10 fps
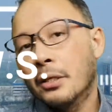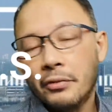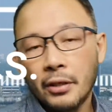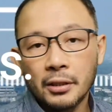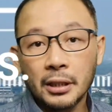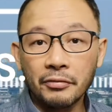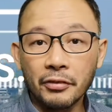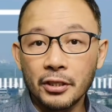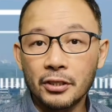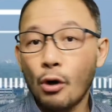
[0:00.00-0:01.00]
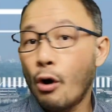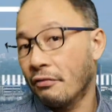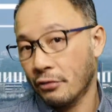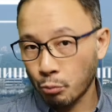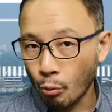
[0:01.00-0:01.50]
the reverse of
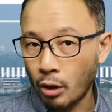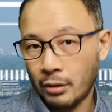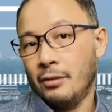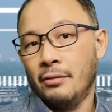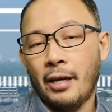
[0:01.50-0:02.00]
SWOT.